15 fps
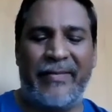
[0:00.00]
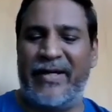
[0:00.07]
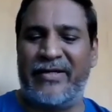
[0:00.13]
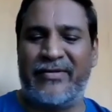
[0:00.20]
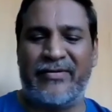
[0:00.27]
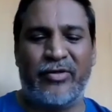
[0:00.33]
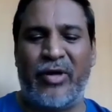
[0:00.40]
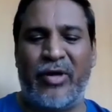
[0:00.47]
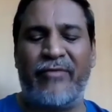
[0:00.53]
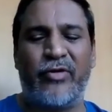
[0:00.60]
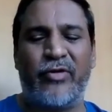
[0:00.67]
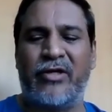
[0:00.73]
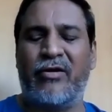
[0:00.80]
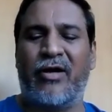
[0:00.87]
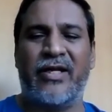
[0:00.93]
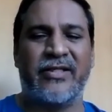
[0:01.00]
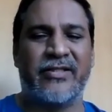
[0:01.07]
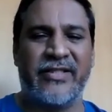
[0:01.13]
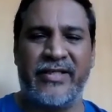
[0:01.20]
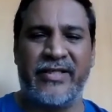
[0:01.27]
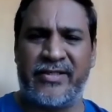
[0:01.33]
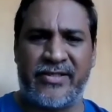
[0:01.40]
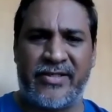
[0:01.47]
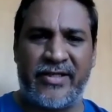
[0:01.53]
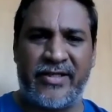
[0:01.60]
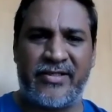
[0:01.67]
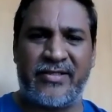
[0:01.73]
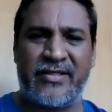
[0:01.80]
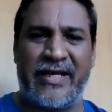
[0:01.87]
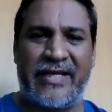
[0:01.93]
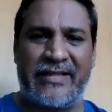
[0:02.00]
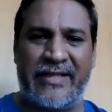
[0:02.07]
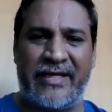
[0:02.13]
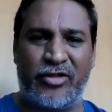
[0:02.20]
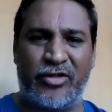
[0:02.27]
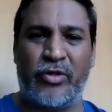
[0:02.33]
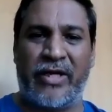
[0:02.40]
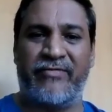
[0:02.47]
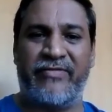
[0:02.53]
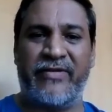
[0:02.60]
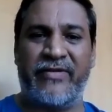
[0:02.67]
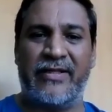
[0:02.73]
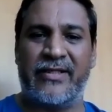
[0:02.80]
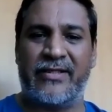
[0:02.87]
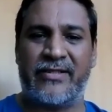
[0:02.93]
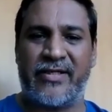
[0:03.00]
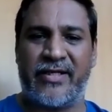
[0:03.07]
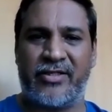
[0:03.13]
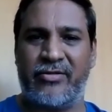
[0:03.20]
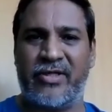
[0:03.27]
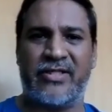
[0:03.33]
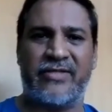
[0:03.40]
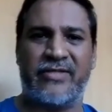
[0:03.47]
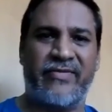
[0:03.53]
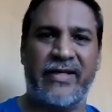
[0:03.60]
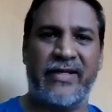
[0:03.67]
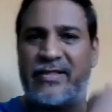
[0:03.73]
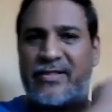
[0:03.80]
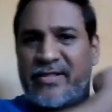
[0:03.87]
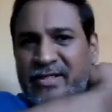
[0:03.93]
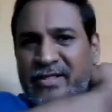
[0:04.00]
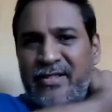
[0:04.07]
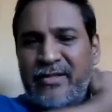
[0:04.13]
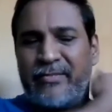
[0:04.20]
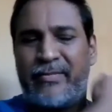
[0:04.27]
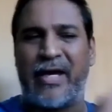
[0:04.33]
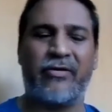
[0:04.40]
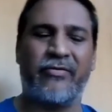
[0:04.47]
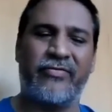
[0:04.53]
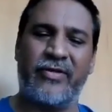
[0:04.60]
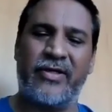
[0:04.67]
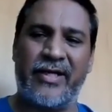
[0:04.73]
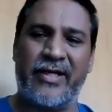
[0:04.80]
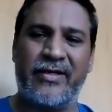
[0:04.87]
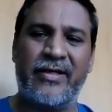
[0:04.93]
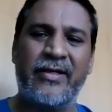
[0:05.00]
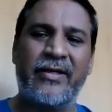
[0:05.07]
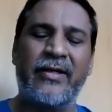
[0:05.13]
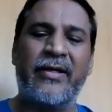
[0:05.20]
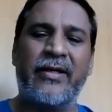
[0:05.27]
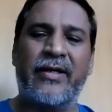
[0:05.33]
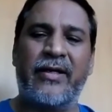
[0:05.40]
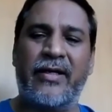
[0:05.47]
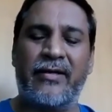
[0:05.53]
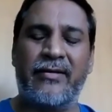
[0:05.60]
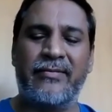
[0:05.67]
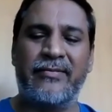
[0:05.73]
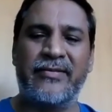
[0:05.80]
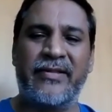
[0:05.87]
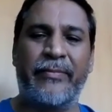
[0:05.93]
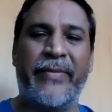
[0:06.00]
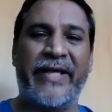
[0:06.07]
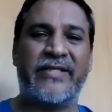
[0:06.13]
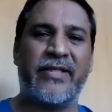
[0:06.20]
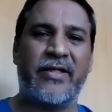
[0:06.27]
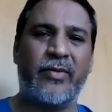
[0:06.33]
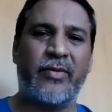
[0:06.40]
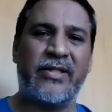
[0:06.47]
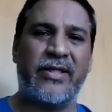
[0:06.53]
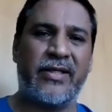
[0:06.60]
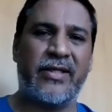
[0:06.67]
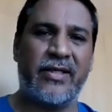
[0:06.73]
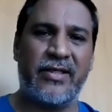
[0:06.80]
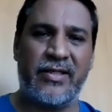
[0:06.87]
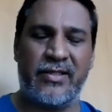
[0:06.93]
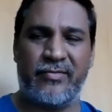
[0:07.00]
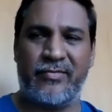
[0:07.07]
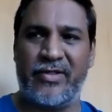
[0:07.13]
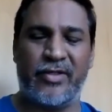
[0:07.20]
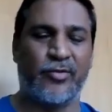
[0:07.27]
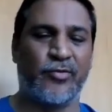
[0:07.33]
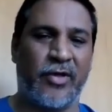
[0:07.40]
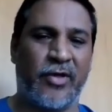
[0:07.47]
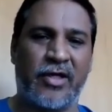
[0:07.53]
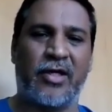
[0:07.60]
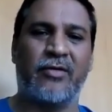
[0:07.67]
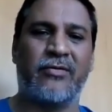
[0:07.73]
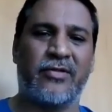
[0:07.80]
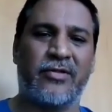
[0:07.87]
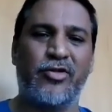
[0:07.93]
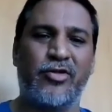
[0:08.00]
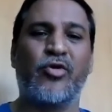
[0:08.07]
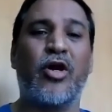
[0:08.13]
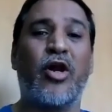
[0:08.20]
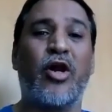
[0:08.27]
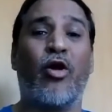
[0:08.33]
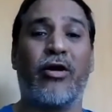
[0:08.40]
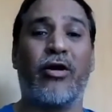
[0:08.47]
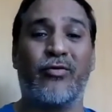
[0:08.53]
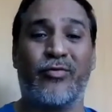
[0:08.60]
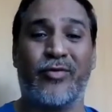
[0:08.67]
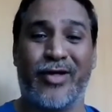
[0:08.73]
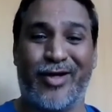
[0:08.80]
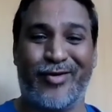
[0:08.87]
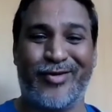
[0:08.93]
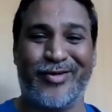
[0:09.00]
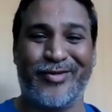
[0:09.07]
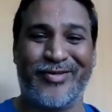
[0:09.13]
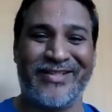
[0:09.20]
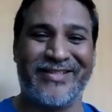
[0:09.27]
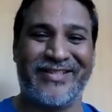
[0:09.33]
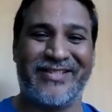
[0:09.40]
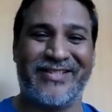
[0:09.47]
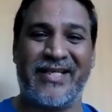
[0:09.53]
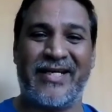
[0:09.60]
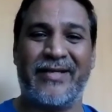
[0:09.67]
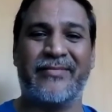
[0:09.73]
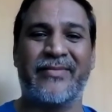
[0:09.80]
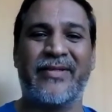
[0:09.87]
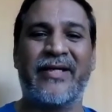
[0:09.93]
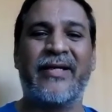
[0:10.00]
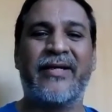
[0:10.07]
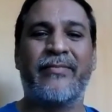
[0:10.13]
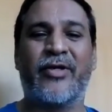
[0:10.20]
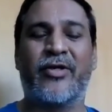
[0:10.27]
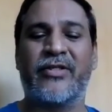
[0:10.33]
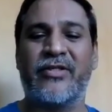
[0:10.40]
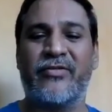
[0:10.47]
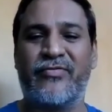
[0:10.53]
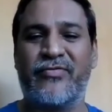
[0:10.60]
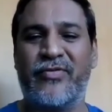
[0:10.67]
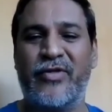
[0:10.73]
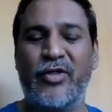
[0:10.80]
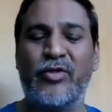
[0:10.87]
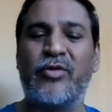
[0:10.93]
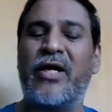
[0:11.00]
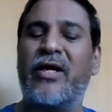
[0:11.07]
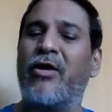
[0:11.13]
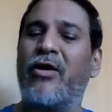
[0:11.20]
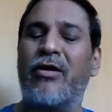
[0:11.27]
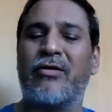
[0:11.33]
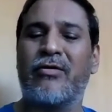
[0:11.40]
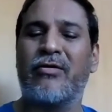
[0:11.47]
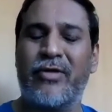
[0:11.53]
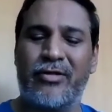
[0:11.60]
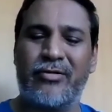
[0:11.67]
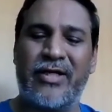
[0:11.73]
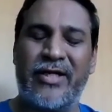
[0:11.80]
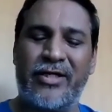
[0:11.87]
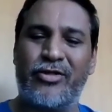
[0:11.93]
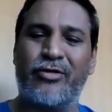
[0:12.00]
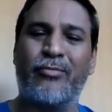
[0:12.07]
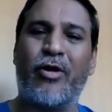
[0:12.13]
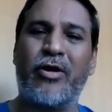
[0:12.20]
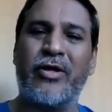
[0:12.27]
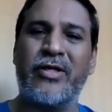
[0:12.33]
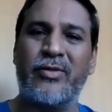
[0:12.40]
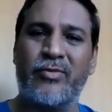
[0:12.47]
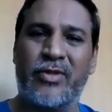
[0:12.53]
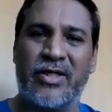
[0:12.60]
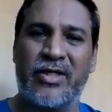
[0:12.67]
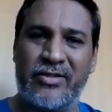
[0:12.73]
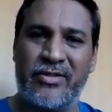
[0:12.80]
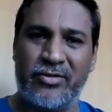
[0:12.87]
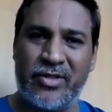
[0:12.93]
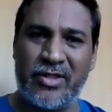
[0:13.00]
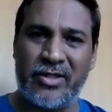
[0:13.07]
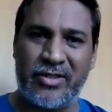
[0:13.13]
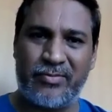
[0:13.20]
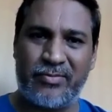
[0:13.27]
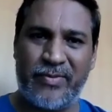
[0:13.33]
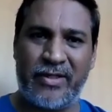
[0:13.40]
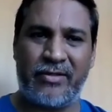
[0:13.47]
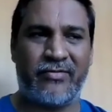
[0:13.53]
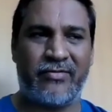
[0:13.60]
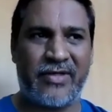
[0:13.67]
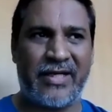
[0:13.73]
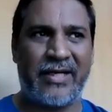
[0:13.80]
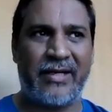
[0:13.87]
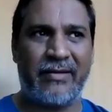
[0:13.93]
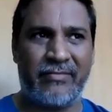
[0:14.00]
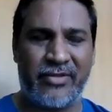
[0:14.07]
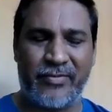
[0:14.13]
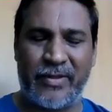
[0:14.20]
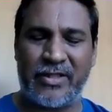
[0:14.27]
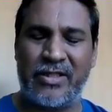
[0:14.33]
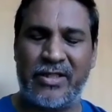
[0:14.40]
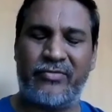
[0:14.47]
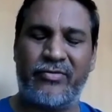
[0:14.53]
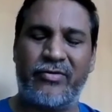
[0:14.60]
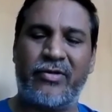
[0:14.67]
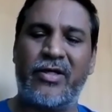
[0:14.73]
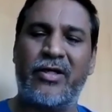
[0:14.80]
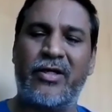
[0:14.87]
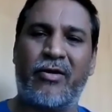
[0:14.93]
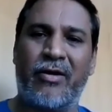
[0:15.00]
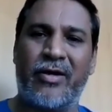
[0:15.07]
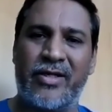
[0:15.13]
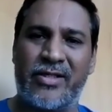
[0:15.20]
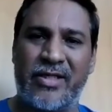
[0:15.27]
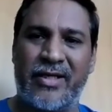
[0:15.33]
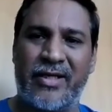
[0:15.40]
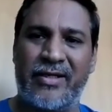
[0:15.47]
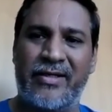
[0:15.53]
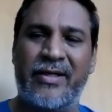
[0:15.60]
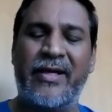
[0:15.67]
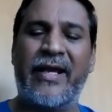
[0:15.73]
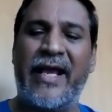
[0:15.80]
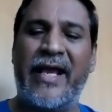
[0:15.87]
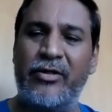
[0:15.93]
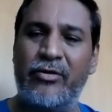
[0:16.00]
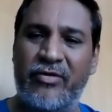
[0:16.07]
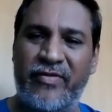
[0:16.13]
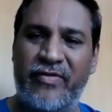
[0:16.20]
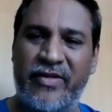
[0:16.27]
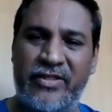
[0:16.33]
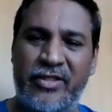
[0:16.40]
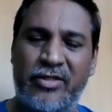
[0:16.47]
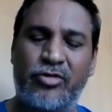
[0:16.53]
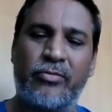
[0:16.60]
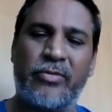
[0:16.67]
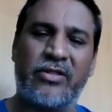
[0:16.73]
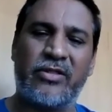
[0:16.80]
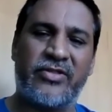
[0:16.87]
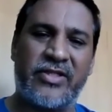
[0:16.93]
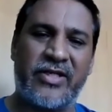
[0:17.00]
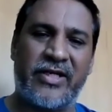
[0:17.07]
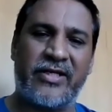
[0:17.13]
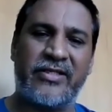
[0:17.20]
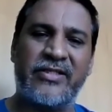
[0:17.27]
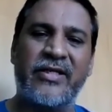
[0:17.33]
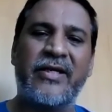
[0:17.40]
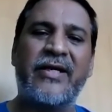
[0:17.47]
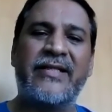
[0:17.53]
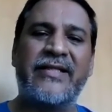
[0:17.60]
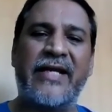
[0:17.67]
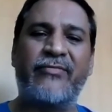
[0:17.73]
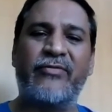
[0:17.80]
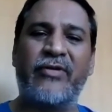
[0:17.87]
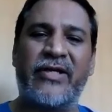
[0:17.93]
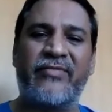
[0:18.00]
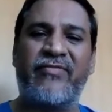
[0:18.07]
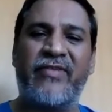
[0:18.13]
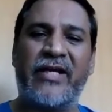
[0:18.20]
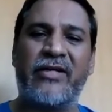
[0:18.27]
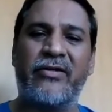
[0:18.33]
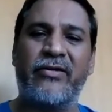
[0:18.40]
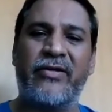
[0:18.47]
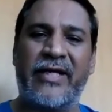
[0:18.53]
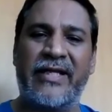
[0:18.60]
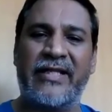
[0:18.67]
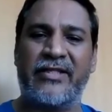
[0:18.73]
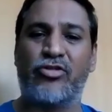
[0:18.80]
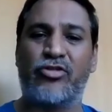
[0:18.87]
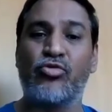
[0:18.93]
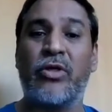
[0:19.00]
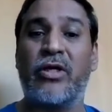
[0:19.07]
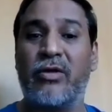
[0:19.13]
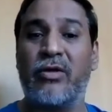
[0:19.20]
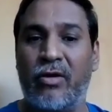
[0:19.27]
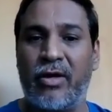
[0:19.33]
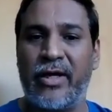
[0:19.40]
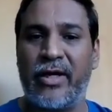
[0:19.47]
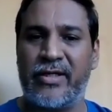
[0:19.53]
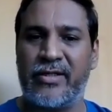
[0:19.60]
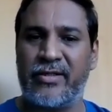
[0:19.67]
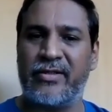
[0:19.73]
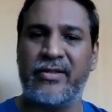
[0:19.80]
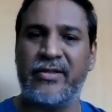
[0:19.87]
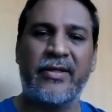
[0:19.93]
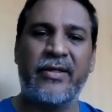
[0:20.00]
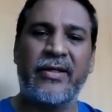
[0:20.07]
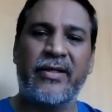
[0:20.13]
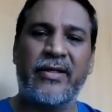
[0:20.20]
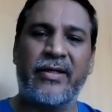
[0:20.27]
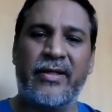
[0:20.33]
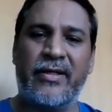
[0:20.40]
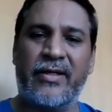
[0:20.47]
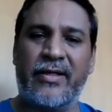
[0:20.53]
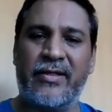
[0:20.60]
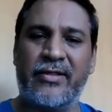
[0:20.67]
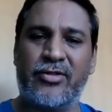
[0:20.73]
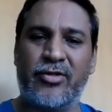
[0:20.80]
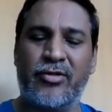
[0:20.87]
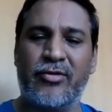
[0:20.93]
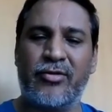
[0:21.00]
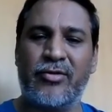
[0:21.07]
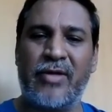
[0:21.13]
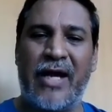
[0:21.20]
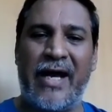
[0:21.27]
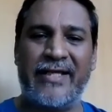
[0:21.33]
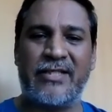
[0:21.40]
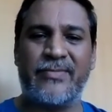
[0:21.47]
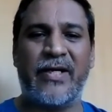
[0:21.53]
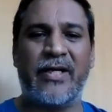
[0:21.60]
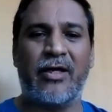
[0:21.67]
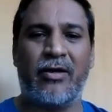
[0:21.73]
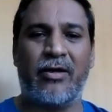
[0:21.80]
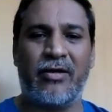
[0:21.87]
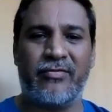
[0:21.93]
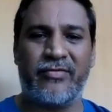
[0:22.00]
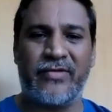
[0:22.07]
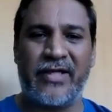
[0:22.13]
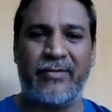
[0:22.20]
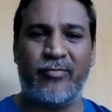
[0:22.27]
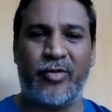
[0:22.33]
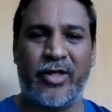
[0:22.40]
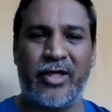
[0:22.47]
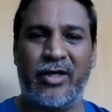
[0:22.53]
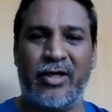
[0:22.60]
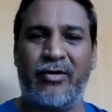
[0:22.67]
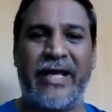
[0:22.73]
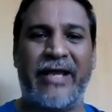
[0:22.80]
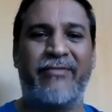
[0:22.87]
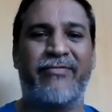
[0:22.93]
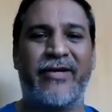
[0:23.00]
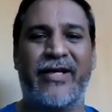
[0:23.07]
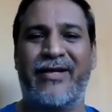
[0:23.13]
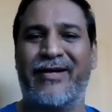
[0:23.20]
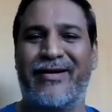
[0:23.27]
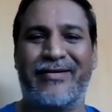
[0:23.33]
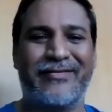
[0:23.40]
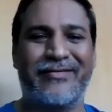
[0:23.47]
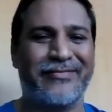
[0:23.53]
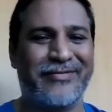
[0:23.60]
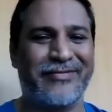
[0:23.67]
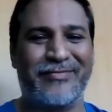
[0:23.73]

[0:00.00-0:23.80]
I mean, you have to acknowledge there is stress and that you can feel the stress. You can feel the stress at the back of your neck. Best advice I can give is workout. Do a lot of workout during this time. Because if you are not going to let your body work during this period of time, especially if you're in a quarantine and you are facing so much of stress, that will reflect on your health sooner or later. So I spend a lot of time working out. Every